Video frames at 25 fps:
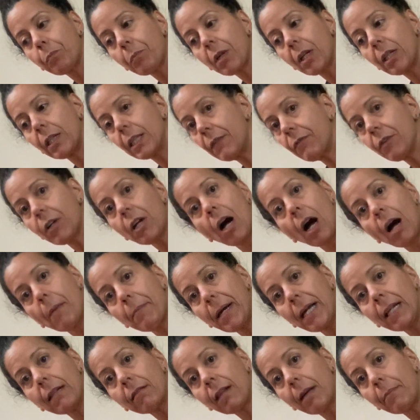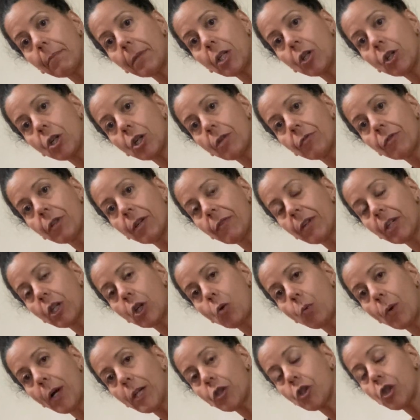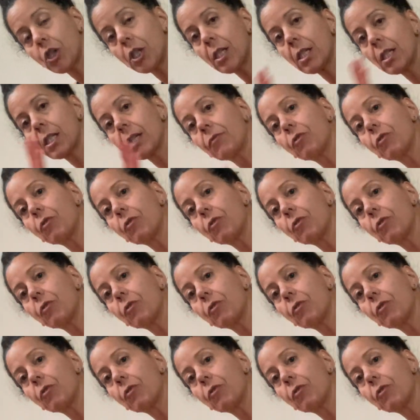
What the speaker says: leave a comment. Let me know if you have any questions.